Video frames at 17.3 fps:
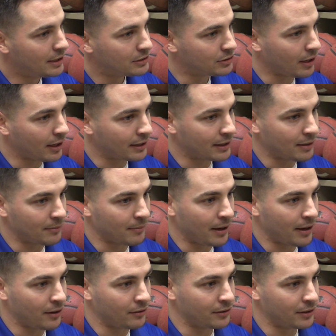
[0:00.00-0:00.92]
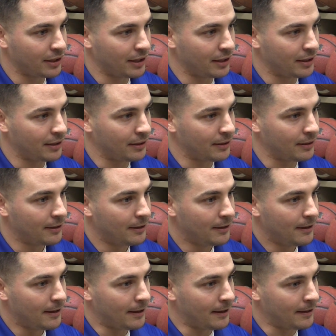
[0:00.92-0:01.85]
try to get my own gig and
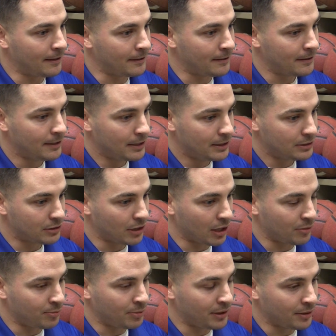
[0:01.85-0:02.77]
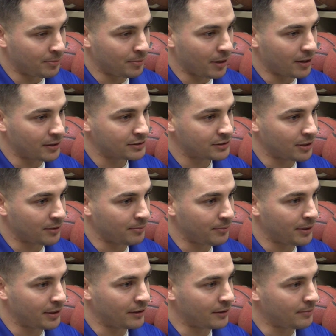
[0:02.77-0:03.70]
and trying to be a part of
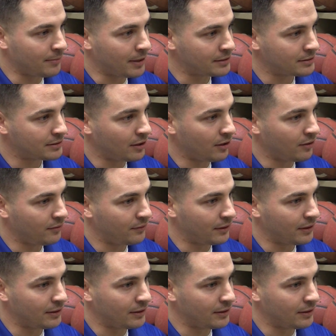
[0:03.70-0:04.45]
something bigger than myself.